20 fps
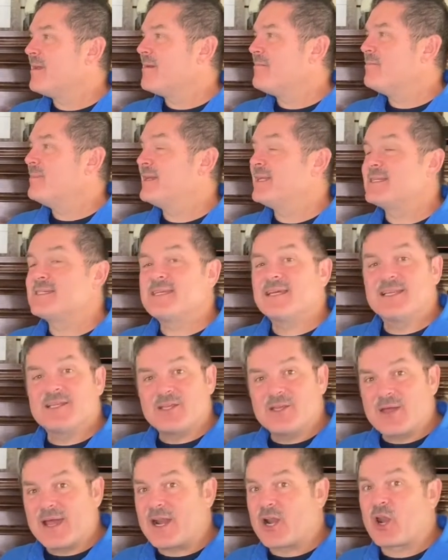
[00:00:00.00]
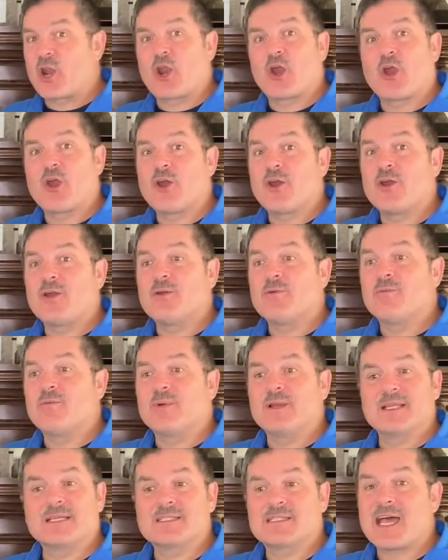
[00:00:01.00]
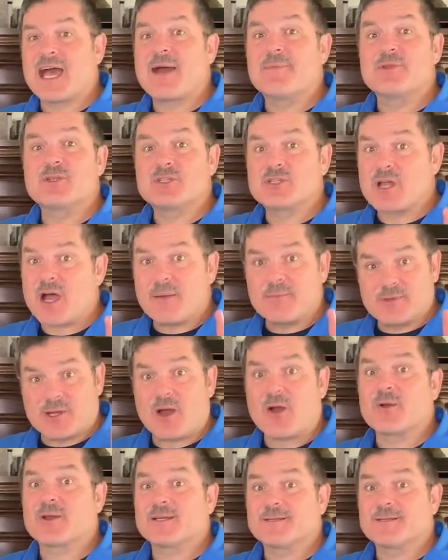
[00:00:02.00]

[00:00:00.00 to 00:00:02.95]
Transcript: But he said, you got to learn when it's time to stop talking.